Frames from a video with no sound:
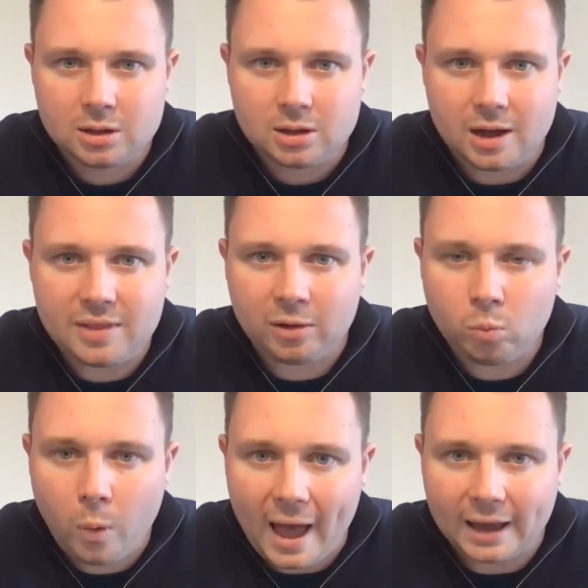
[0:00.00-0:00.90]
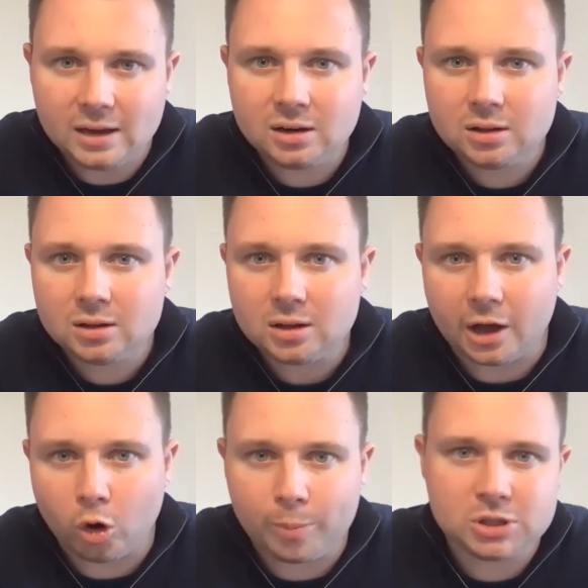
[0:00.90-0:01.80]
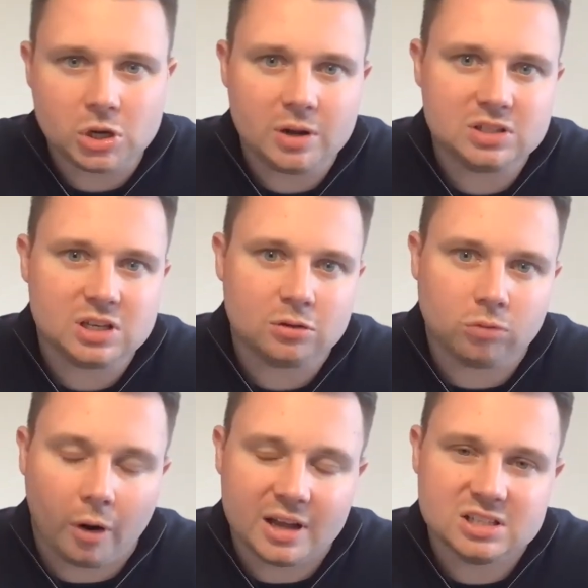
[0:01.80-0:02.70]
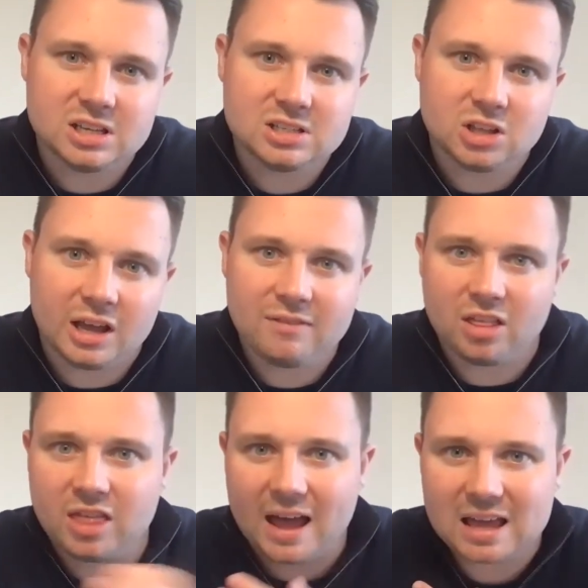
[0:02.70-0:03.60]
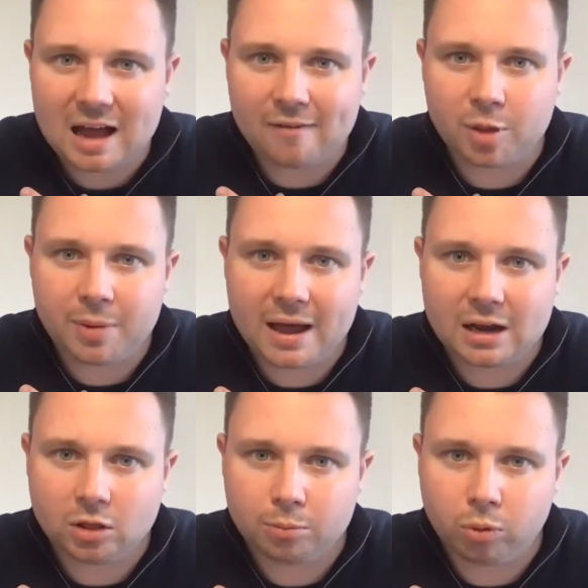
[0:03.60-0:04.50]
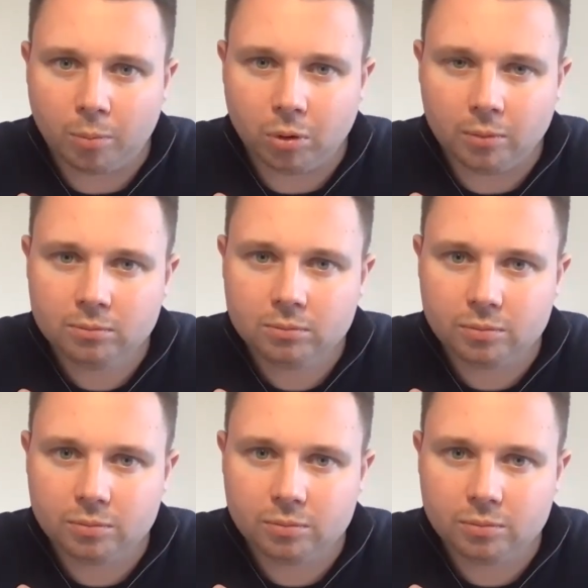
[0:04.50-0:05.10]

And then when an opportunity arises that either they have the pain and the problem